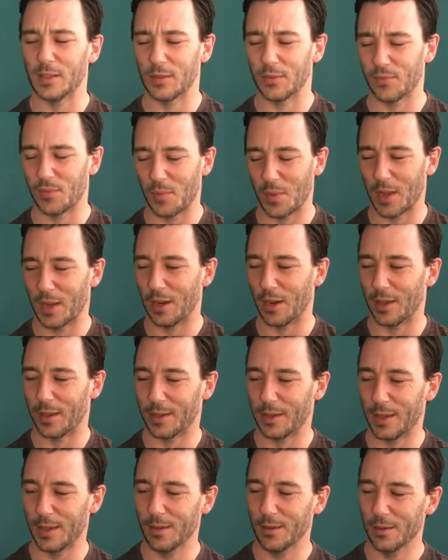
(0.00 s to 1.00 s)
for my
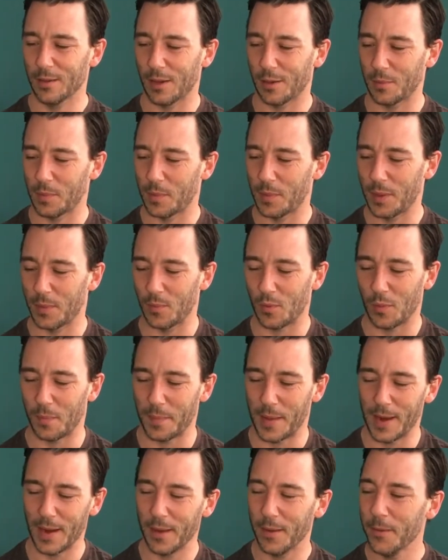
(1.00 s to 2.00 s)
liking. I'm a bit more
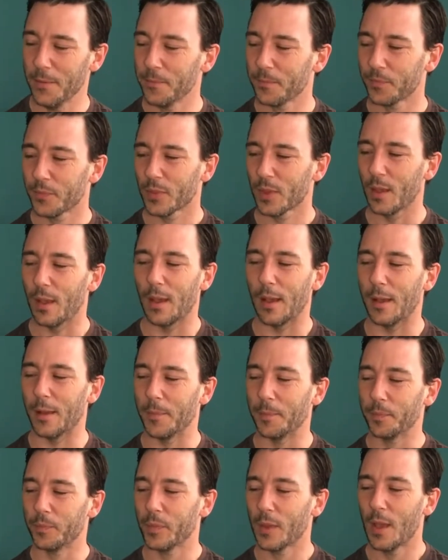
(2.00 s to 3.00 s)
mellow.
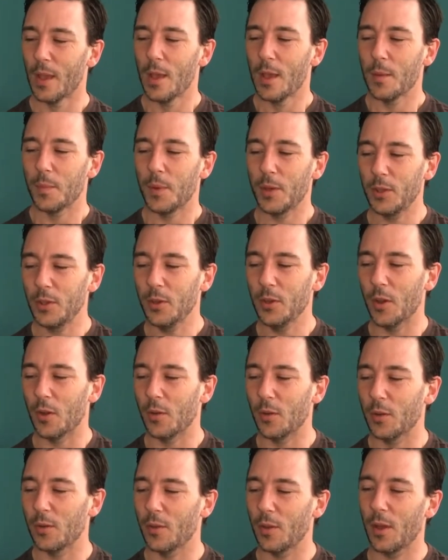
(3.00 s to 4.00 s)
But
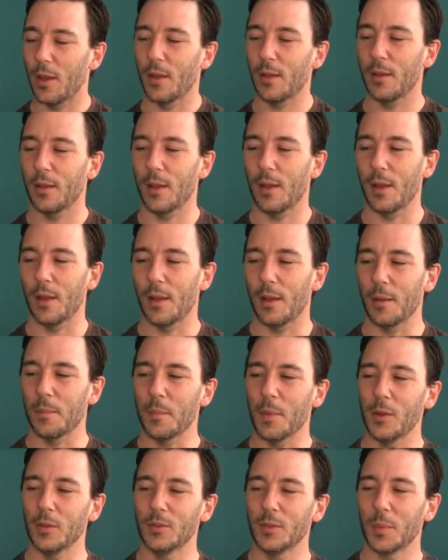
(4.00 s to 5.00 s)
a
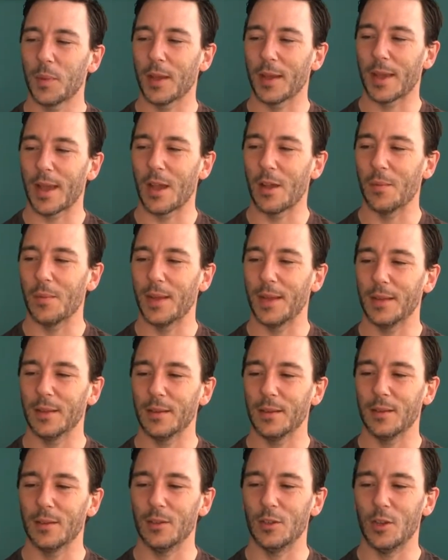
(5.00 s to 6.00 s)
motorbike helmet
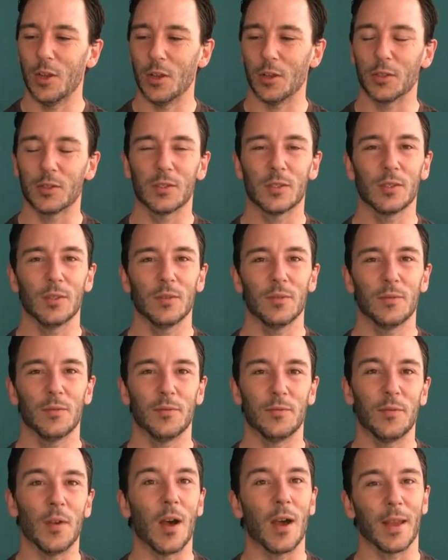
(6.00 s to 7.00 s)
looks
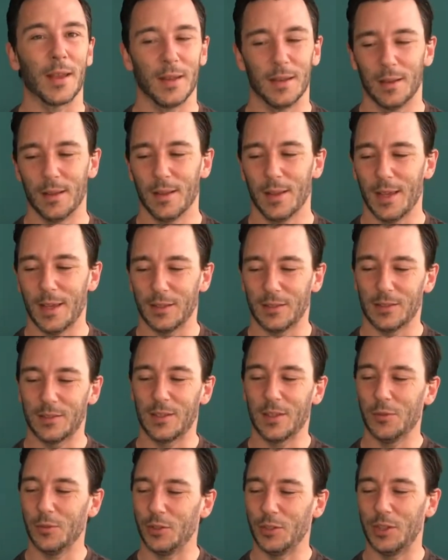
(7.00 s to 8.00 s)
fine. It's
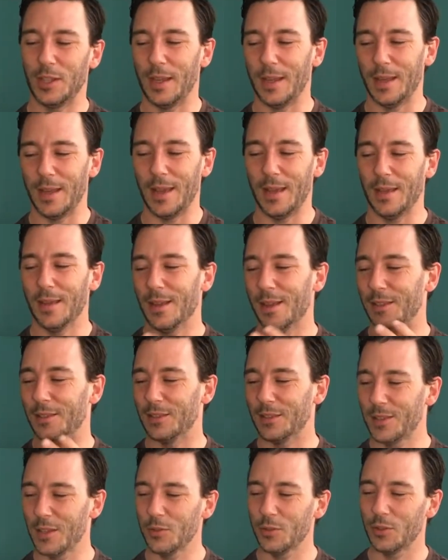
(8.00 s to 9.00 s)
still sheeny, it's
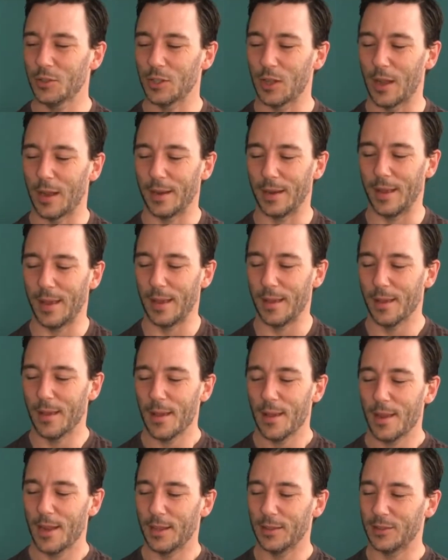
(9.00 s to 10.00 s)
still shiny,
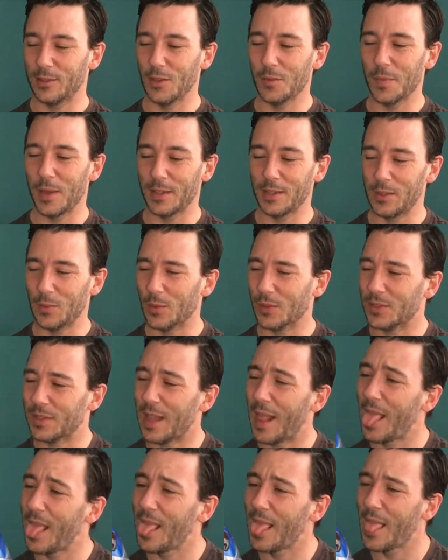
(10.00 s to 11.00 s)
it still makes you want
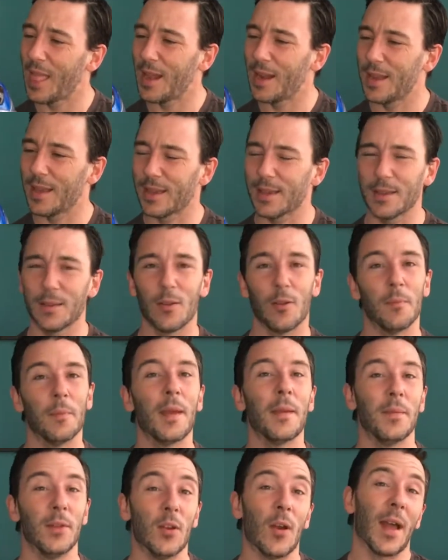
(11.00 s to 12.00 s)
to lick, or
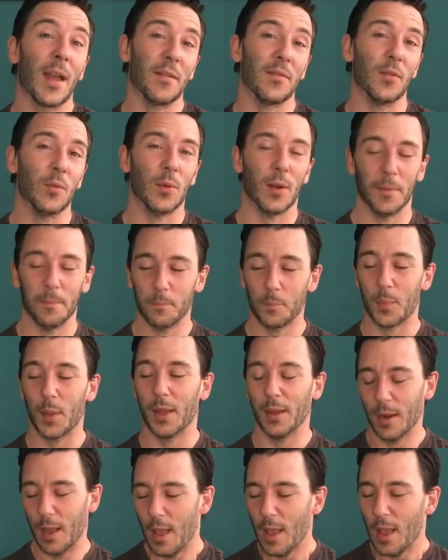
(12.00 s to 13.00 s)
maybe not everyone,
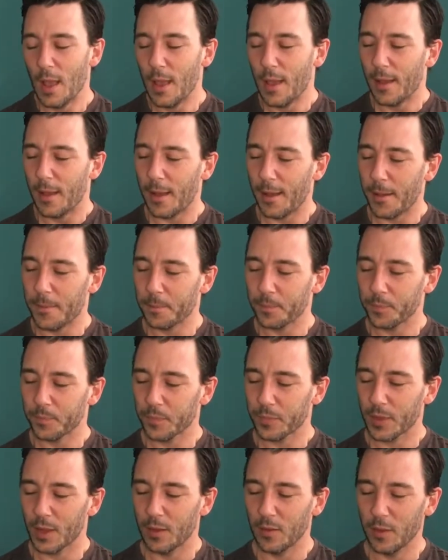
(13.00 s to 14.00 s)
but
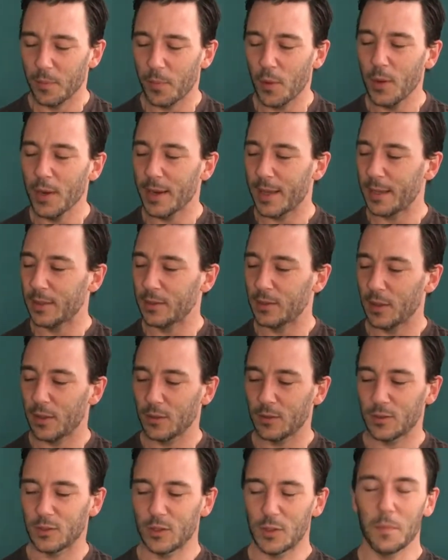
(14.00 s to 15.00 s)
the point is,
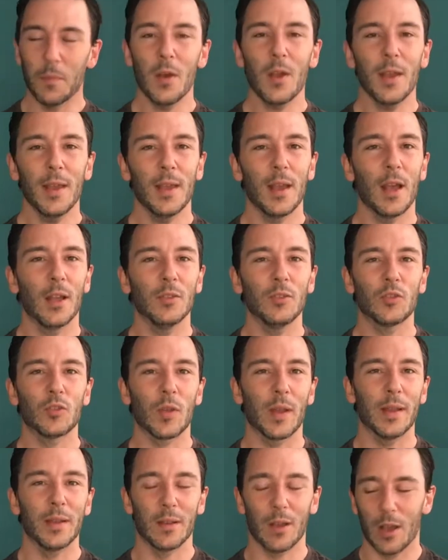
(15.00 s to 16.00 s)
to my
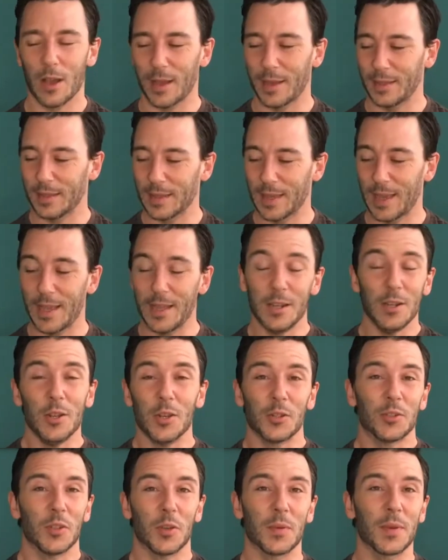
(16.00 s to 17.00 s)
untrained eyes, it
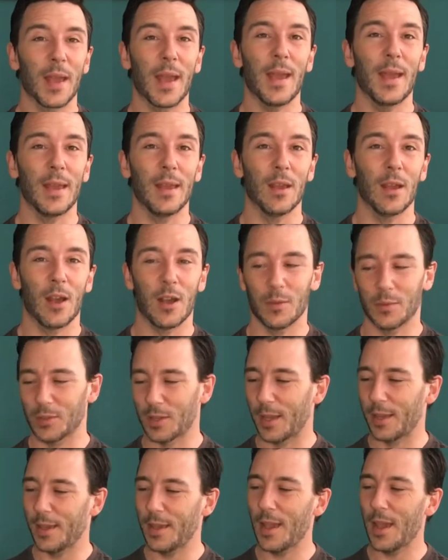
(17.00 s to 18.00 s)
looked okay. I was
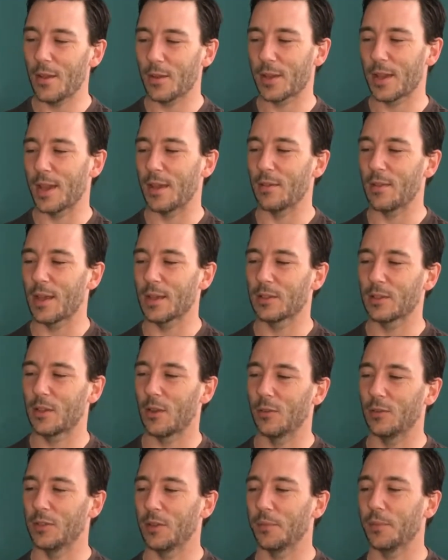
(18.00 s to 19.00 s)
like, yeah, okay, that's
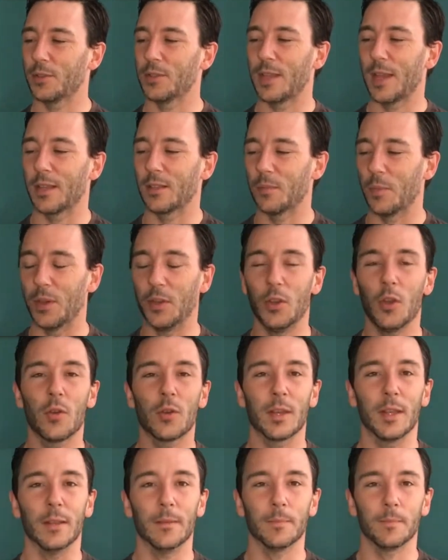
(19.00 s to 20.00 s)
going to protect my
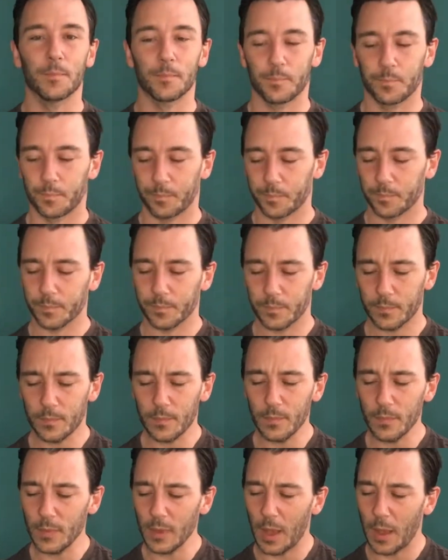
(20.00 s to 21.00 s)
noggin.
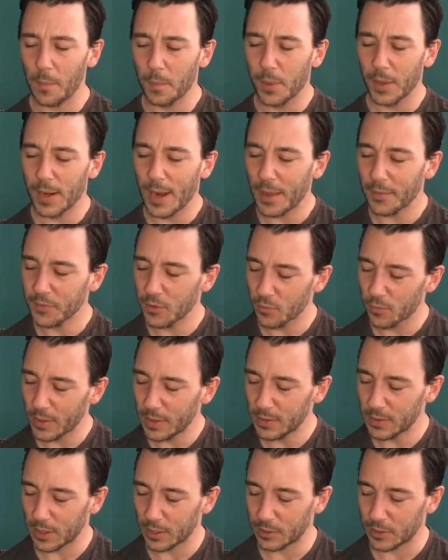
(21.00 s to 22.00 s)
But after
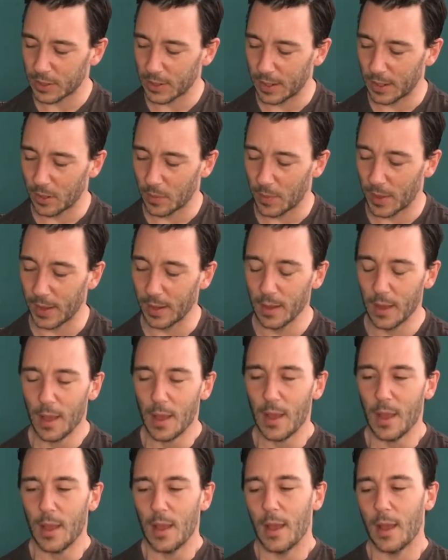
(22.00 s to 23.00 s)
researching a little bit
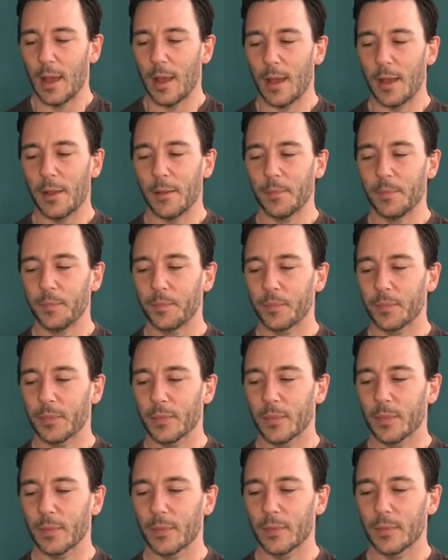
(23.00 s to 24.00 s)

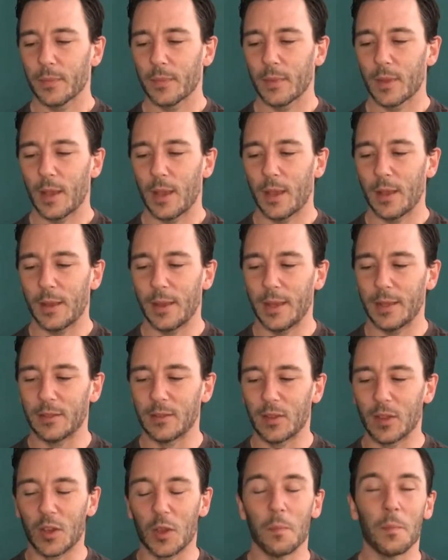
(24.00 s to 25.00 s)
into
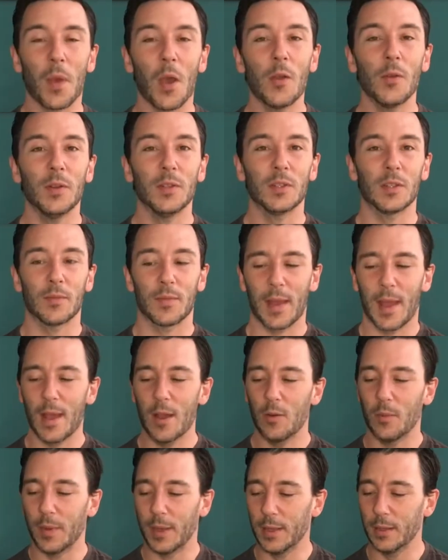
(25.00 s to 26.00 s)
the components of a
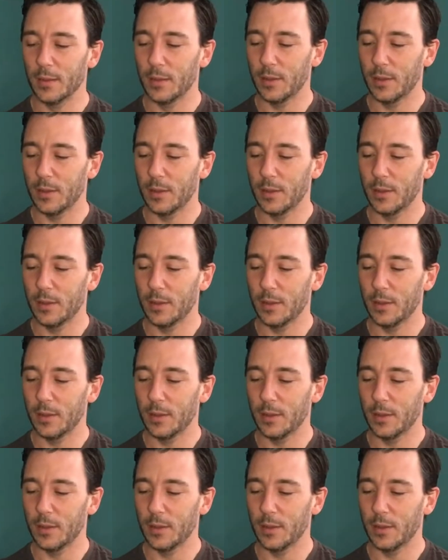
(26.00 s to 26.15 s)
helmet,